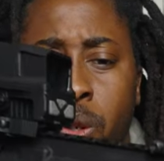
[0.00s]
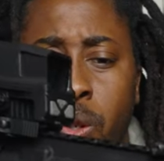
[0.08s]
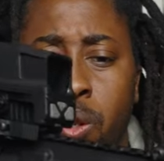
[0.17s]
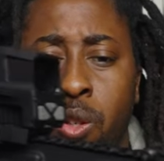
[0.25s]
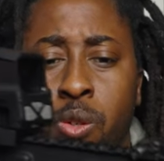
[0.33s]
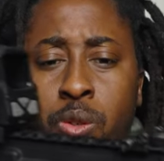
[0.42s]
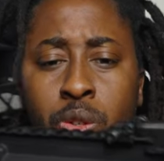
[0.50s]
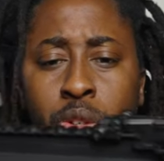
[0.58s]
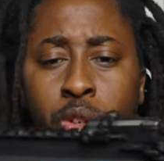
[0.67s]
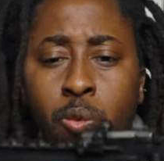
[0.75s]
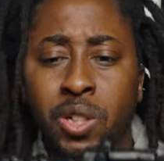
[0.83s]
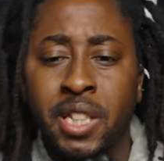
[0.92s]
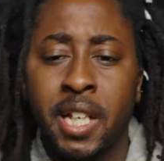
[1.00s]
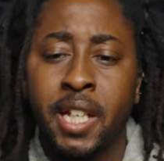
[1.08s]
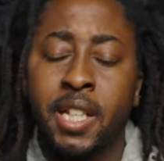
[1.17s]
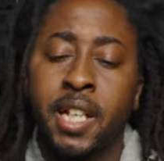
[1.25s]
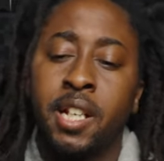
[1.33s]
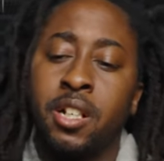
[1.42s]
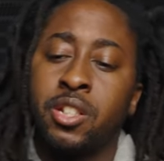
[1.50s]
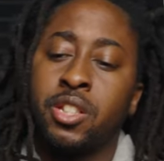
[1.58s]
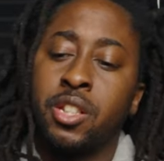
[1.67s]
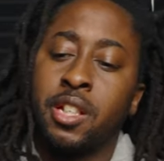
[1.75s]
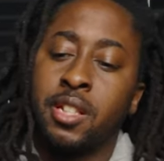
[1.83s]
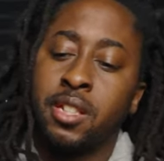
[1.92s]
You know, once I get that other
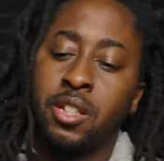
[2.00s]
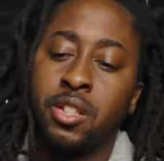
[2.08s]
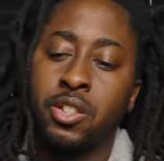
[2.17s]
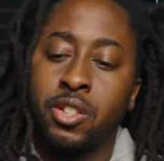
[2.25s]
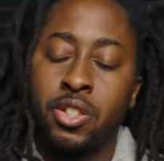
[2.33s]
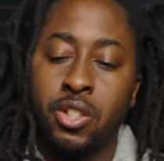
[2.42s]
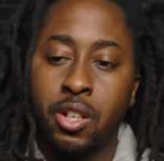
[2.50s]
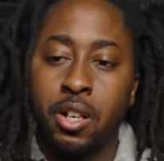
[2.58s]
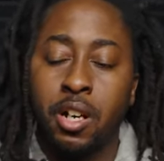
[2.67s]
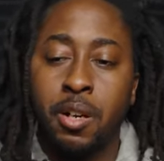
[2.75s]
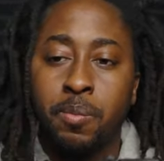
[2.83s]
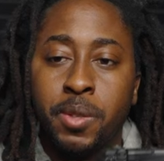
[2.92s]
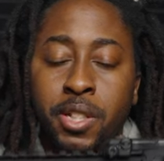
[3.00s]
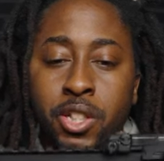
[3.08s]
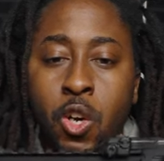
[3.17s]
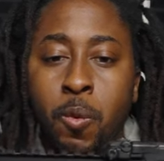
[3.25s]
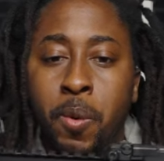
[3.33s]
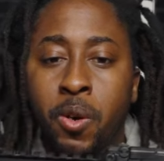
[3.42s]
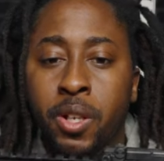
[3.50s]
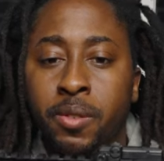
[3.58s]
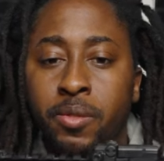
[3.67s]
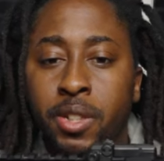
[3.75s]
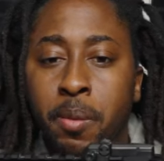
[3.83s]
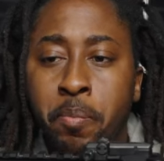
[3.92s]
uh, the scope on it,
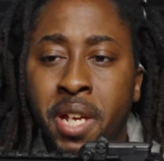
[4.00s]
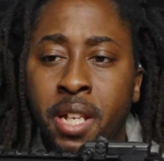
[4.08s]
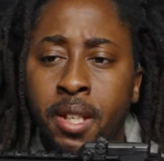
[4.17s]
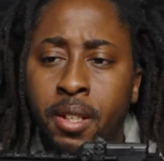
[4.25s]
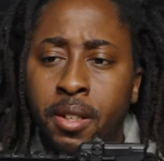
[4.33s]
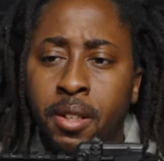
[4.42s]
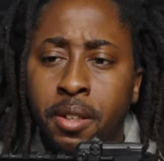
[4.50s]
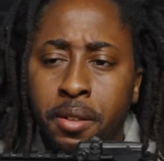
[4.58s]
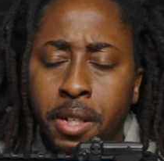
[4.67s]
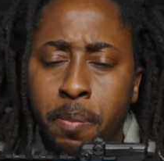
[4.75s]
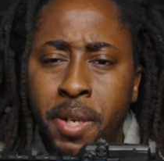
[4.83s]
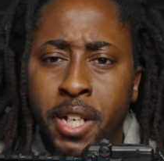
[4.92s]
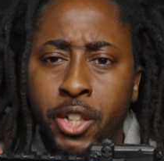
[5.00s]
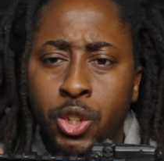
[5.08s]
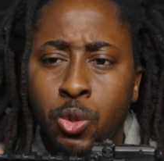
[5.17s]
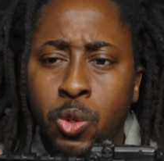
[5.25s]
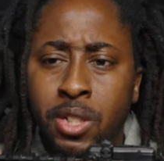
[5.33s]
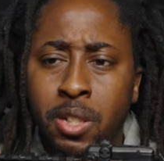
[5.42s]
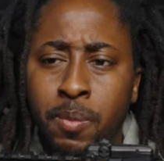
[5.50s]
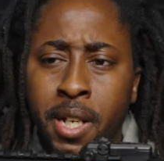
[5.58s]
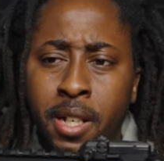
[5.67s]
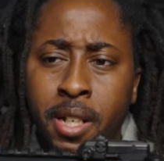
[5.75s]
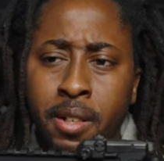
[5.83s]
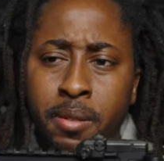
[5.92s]
the mini, the mini two or something
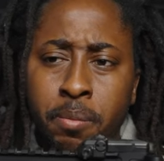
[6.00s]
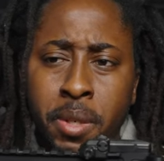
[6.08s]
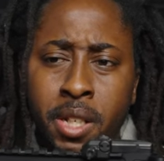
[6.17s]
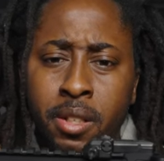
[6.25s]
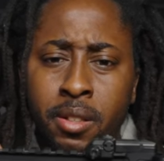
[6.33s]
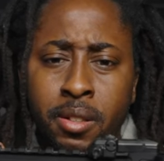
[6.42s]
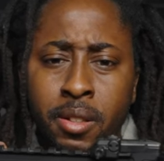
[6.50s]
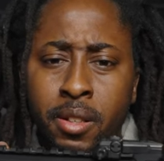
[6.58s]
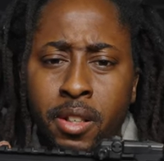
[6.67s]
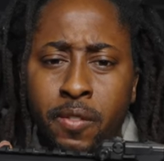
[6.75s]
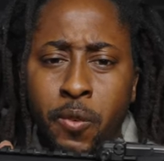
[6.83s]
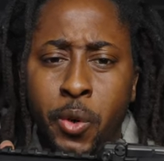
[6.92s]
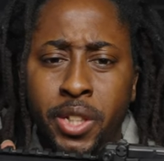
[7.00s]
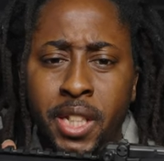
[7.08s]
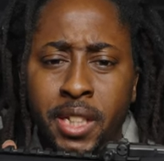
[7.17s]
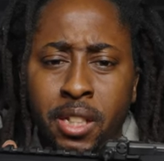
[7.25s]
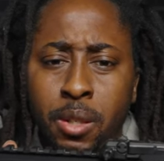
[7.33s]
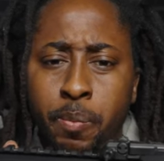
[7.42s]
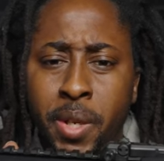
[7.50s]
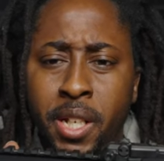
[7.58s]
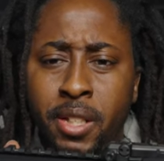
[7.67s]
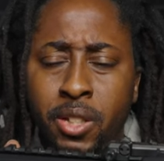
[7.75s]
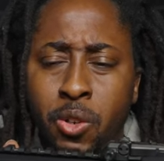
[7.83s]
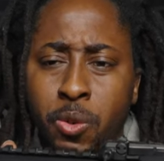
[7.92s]
like that, mini vortex, little
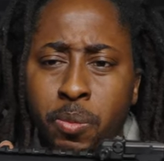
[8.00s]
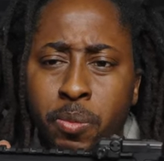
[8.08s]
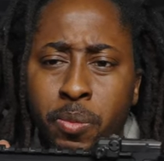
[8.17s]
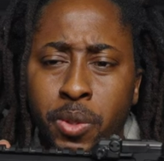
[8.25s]
mini scope,